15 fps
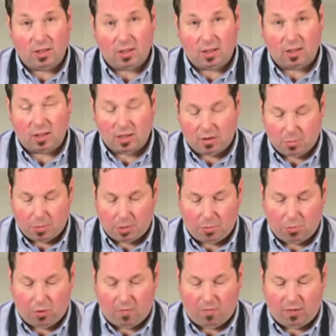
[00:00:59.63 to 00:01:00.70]
a little bit
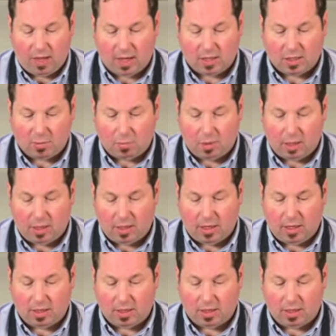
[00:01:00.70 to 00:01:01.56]
more flexibility.